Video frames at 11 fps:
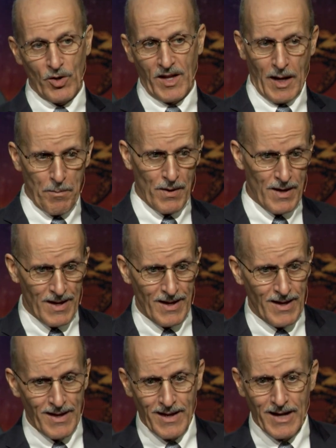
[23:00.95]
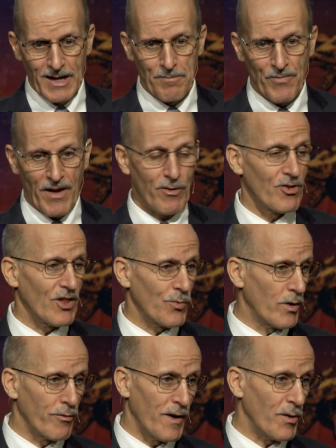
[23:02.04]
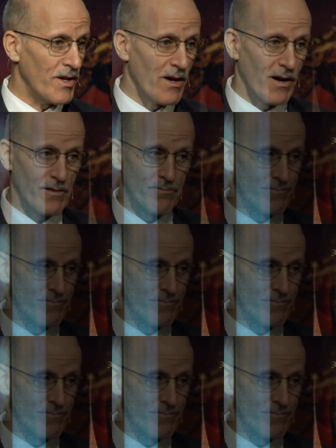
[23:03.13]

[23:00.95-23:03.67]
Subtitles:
camp. Ever since we were very young,